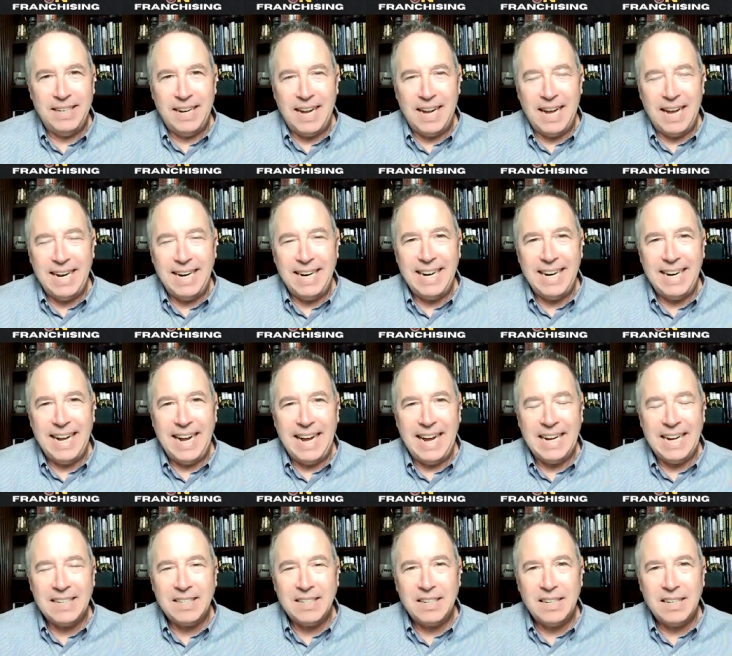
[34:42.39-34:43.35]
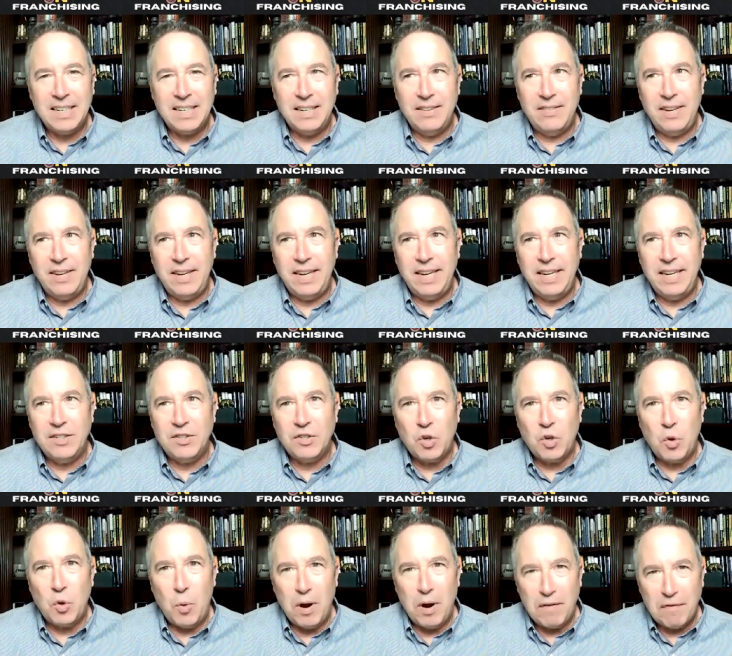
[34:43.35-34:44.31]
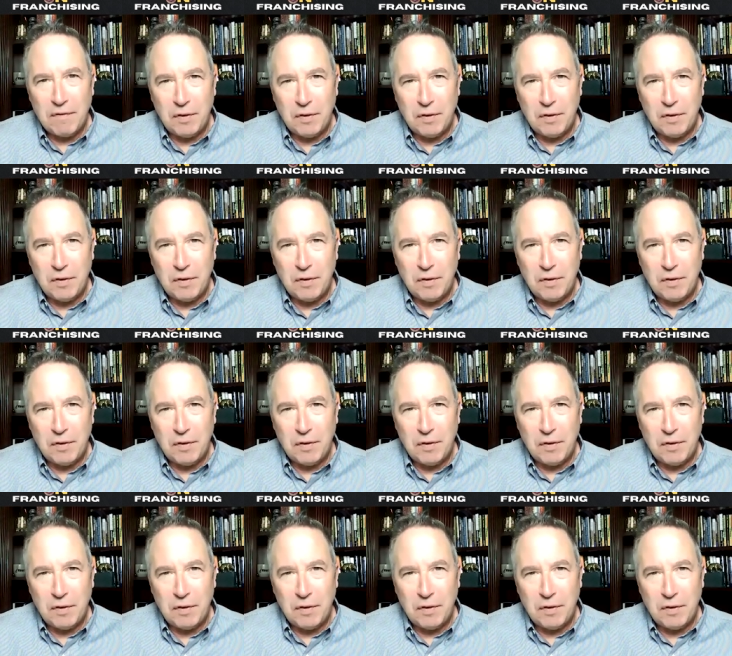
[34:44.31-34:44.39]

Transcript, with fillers: I didn't ask the square